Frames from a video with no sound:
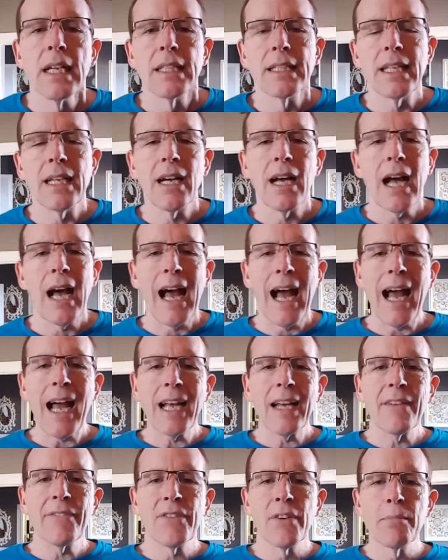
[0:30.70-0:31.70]

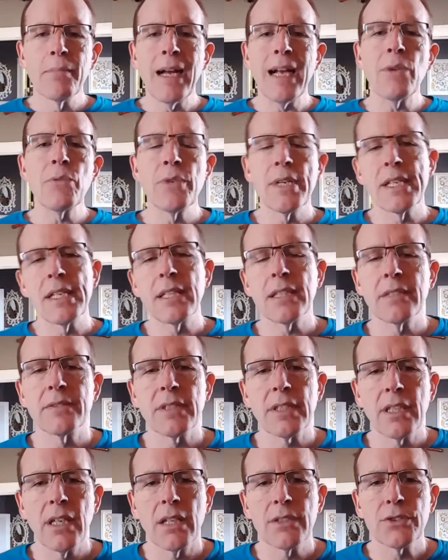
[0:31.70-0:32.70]
Now, from my reading of the
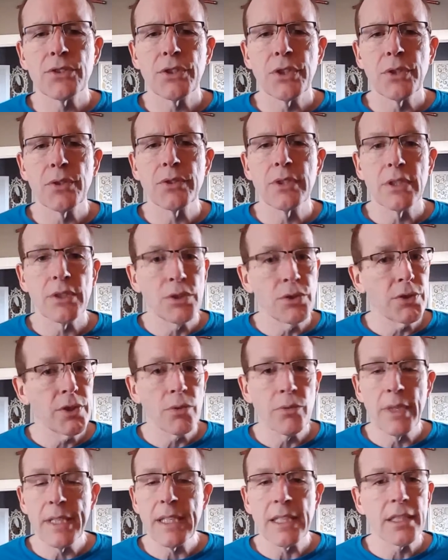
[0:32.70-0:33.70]
Constitution, and you
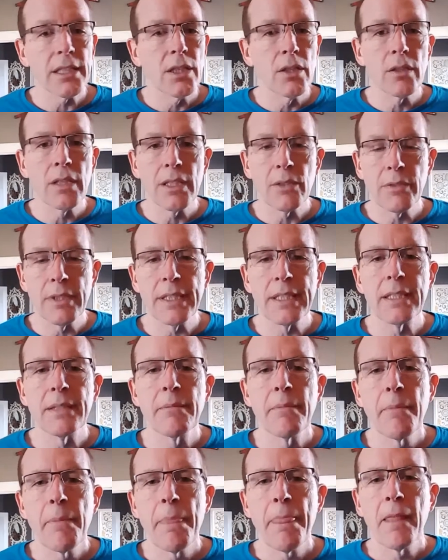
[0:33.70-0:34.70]
should read it, Google it, and read
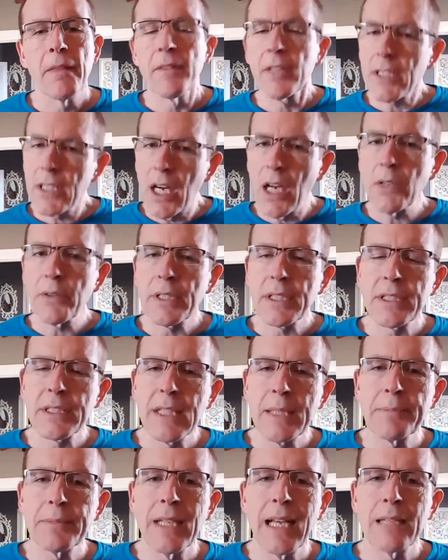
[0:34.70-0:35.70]
it, the Congress
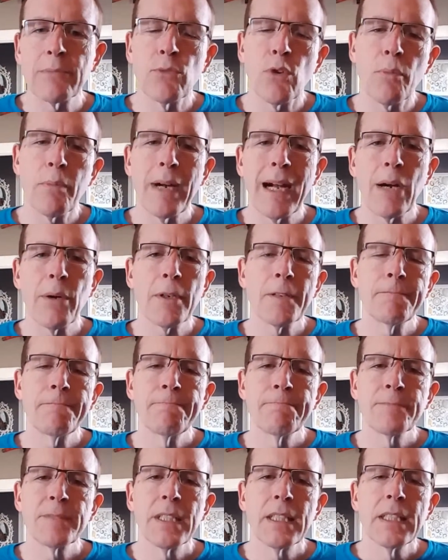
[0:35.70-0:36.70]
seems to have more power.
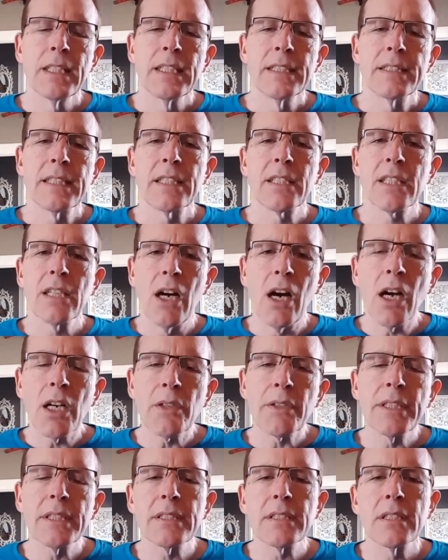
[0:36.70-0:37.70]
See, the
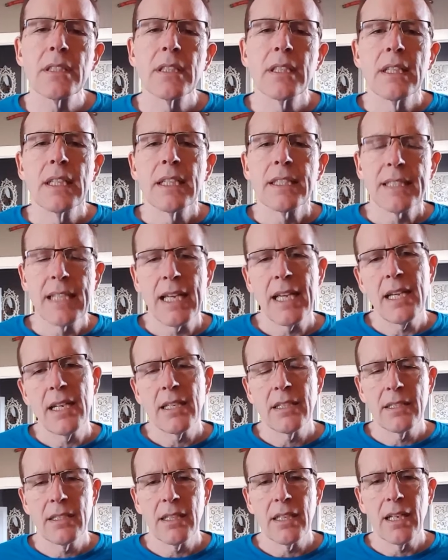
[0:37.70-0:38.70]
Congress
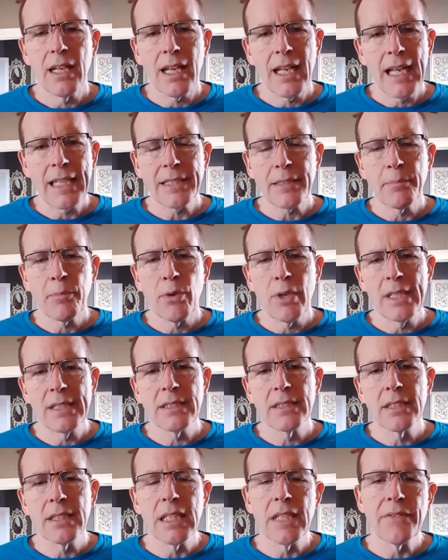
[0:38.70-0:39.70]
can elect a
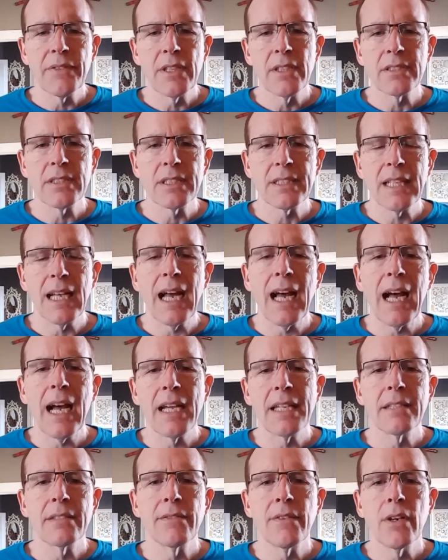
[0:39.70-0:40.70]
president if there's a
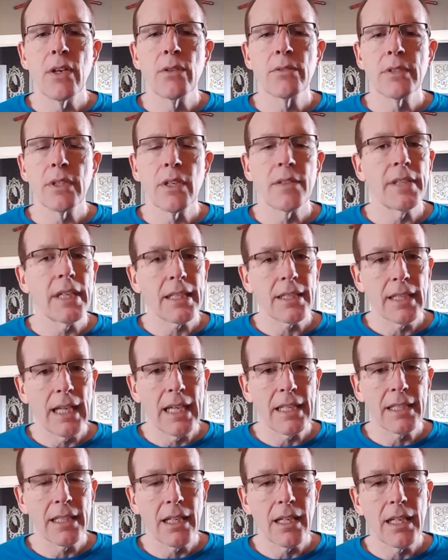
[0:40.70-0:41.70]
tie in the vote, or
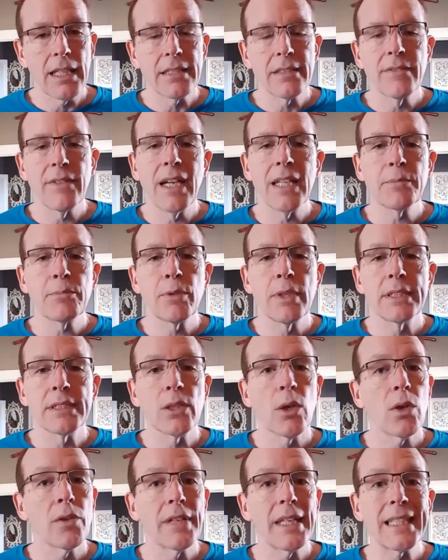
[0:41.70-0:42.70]
they can elect a vice
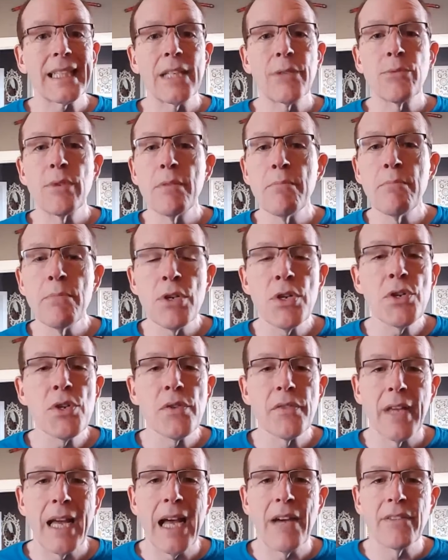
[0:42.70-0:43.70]
president, or they can remove,
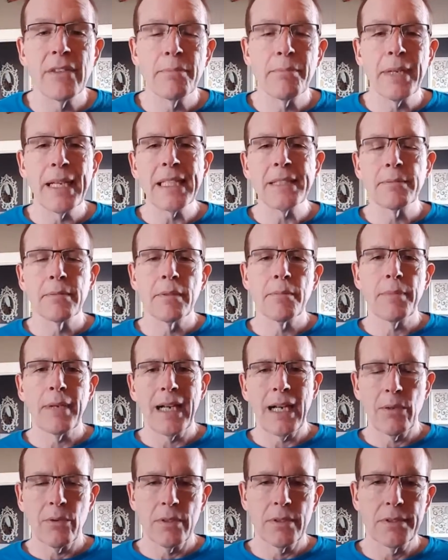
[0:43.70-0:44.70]
they have impeachment
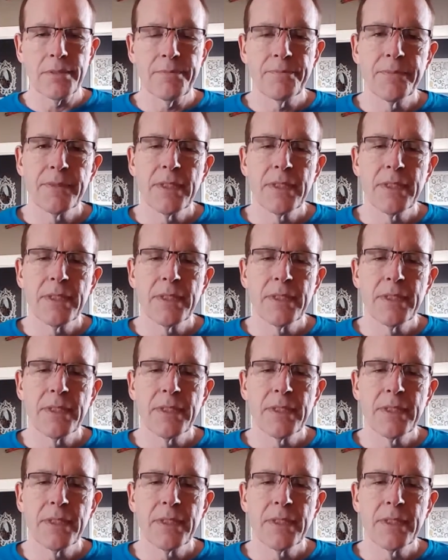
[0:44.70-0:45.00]
powers.